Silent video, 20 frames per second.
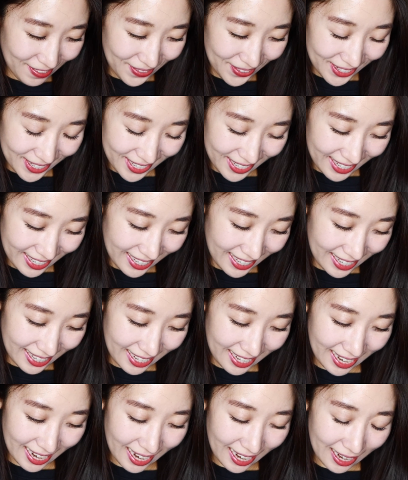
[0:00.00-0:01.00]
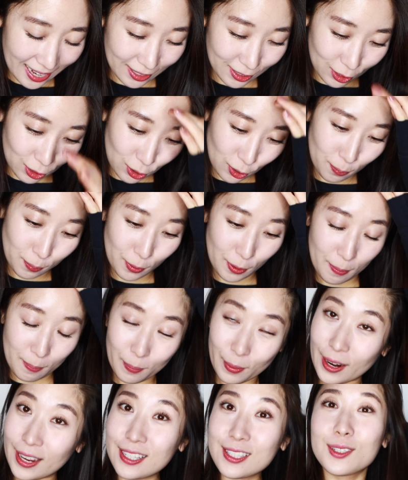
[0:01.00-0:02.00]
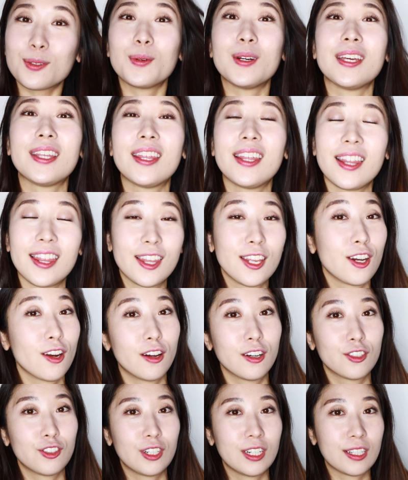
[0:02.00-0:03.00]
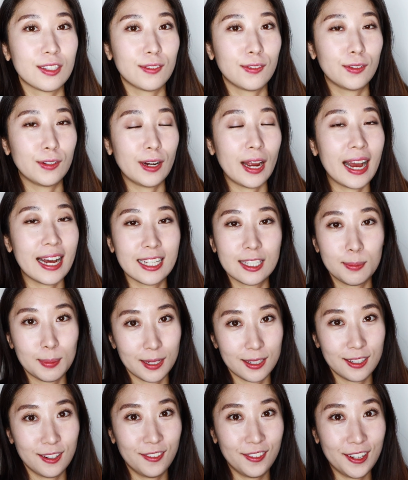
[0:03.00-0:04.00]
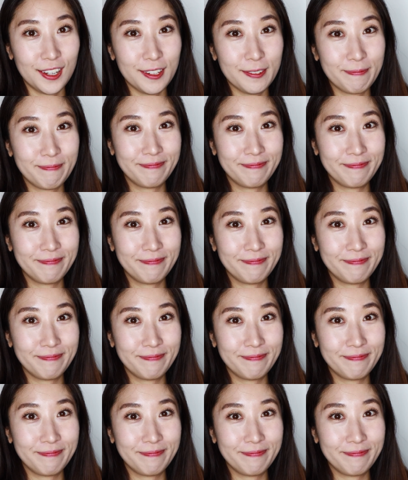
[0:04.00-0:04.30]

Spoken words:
But yeah, super impressed with the non-transfer aspect of it.